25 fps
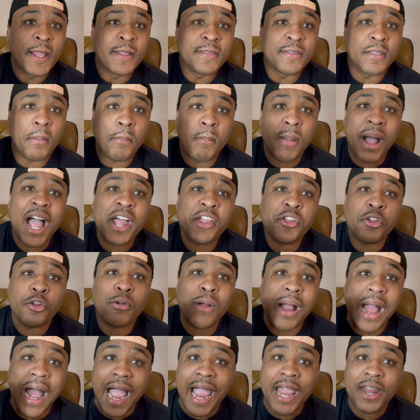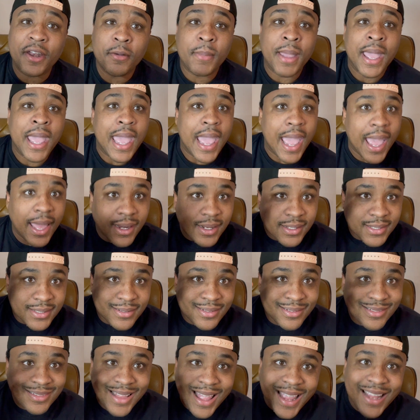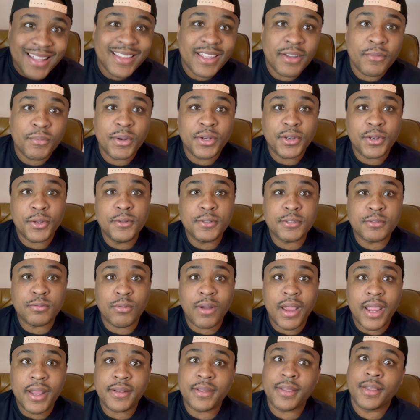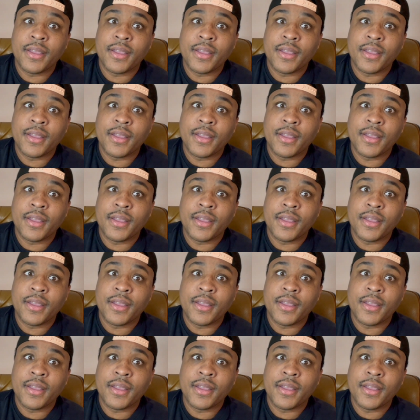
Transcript: to buy your item at a slightly reduced rate,